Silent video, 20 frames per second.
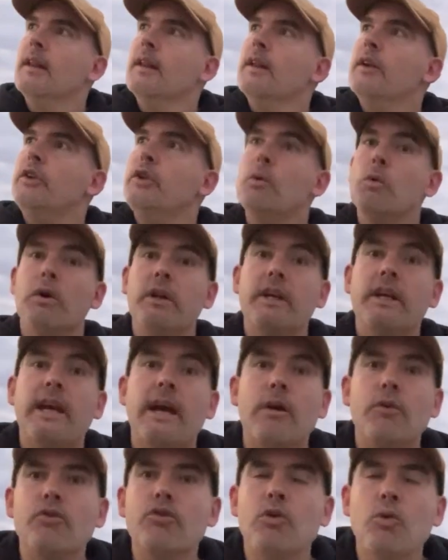You will
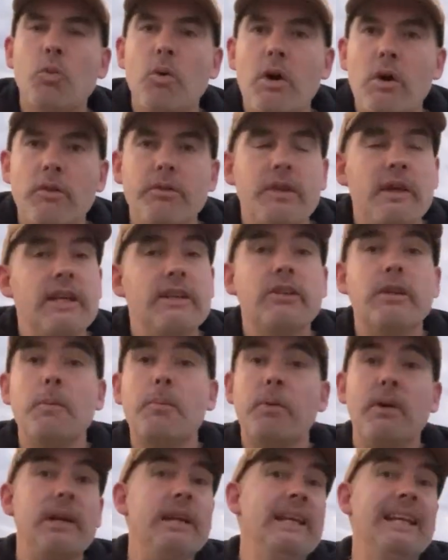encounter a world that is
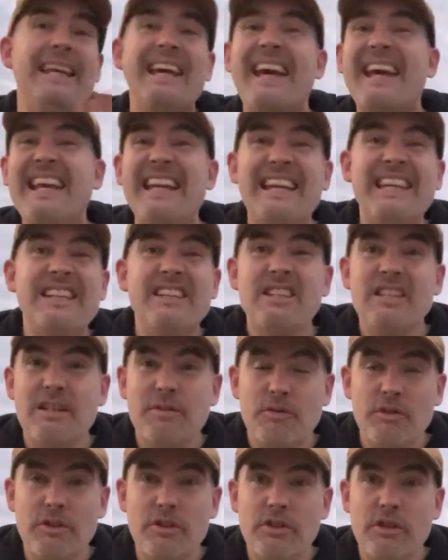completely alien and
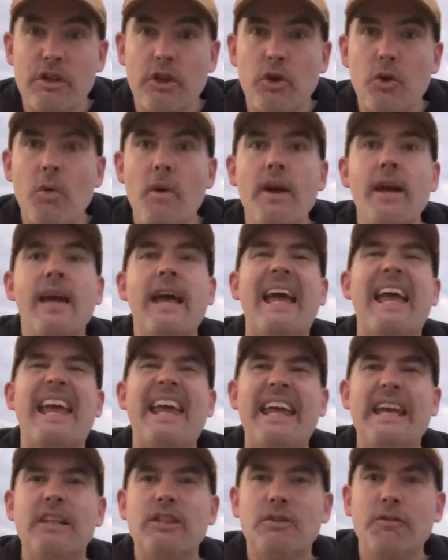different to you.
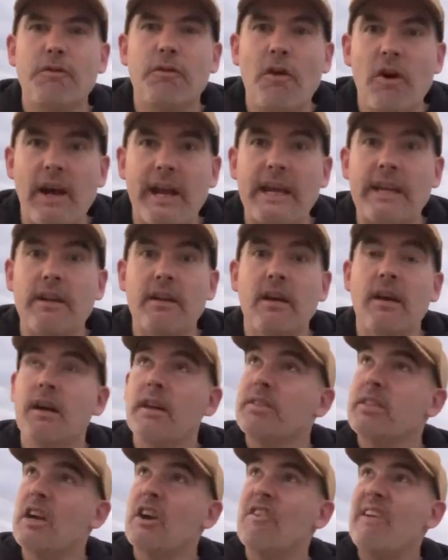It's fine.
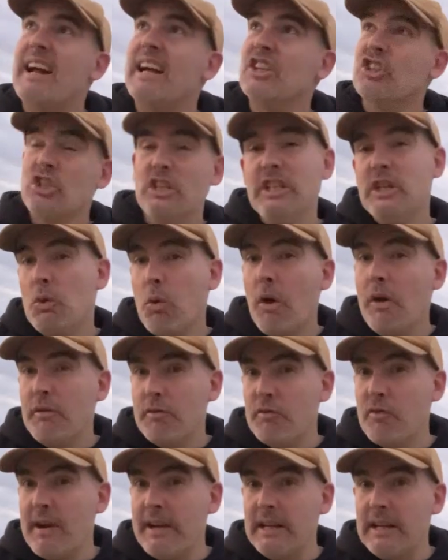They're actually quite
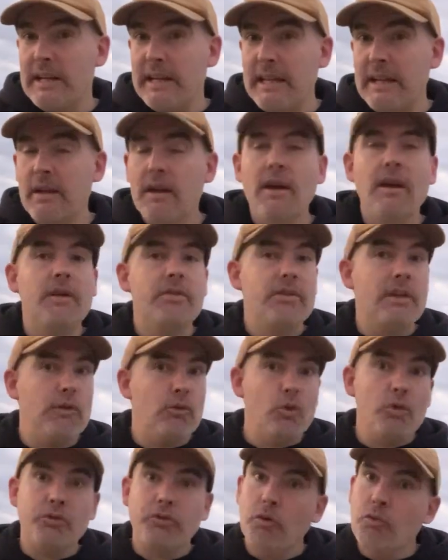friendly. They're
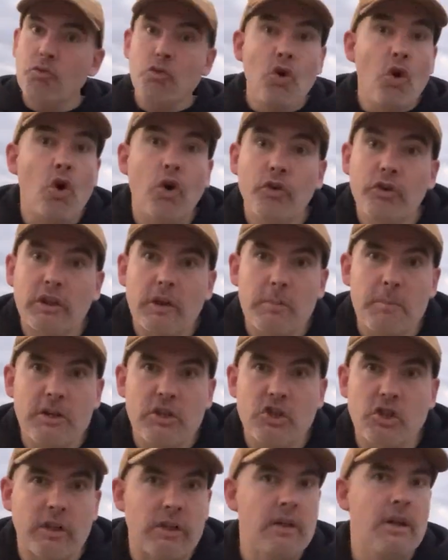also not on
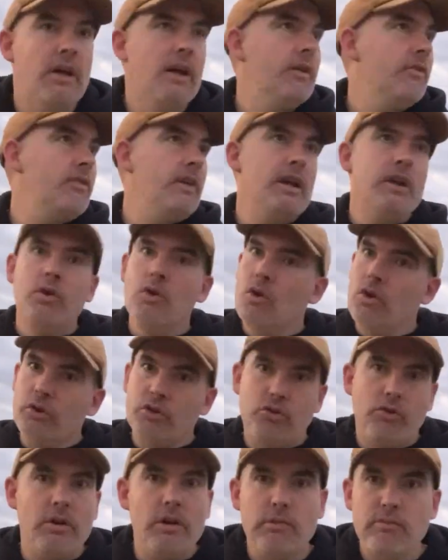commission. They're not
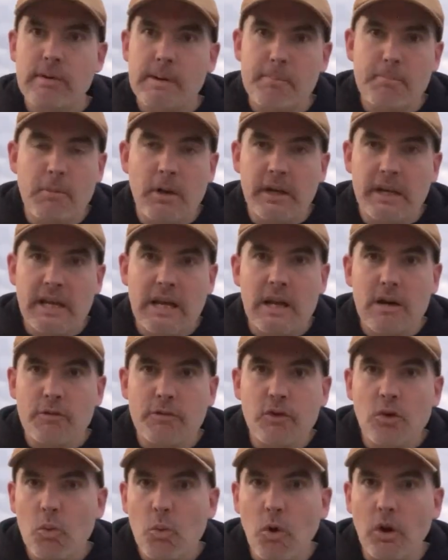trying to rip money out of
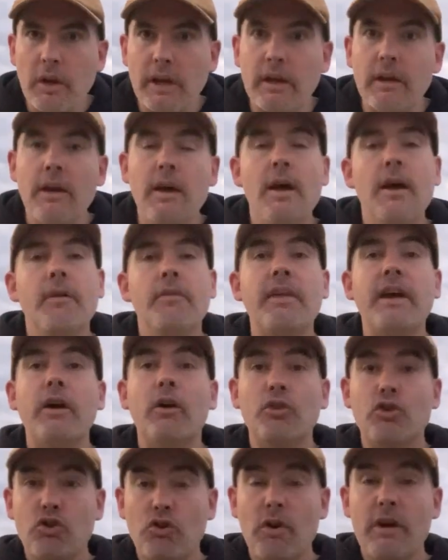your wallet. They are
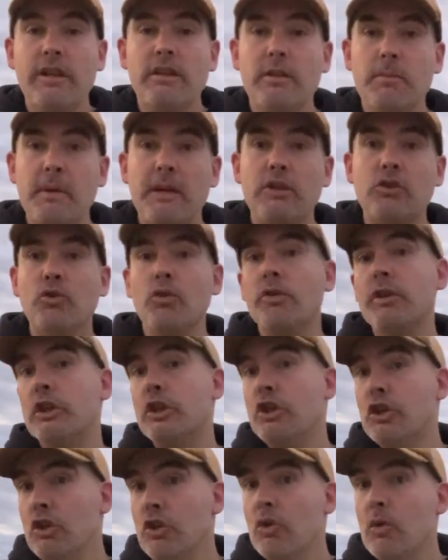trying to make sure that
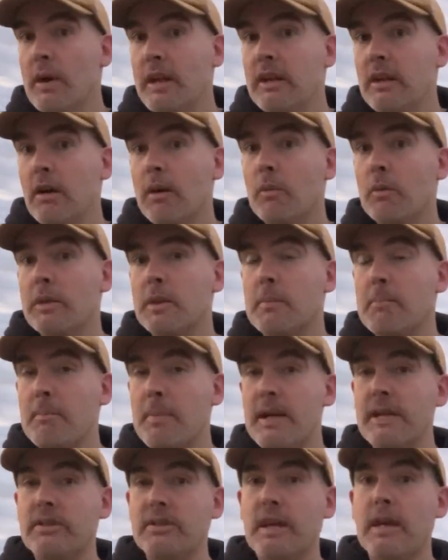you end up with the
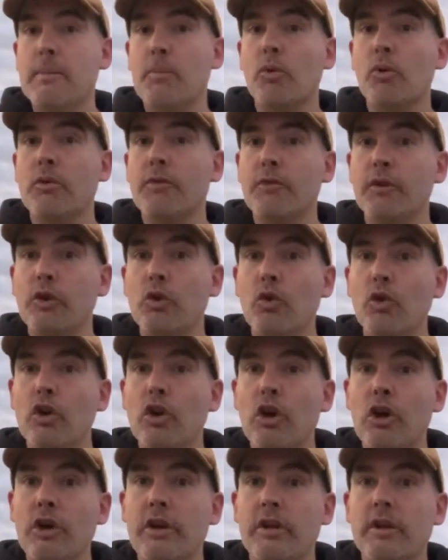best skateboarder for your
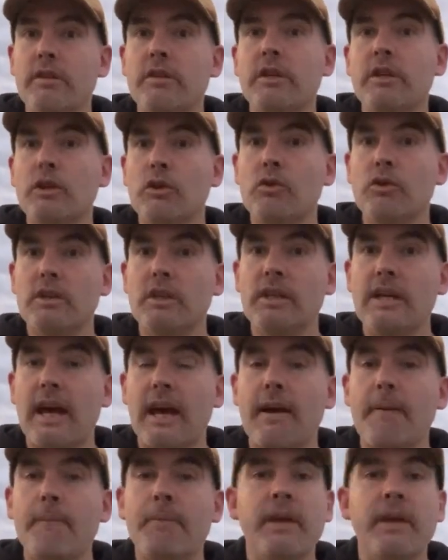learner that you can get.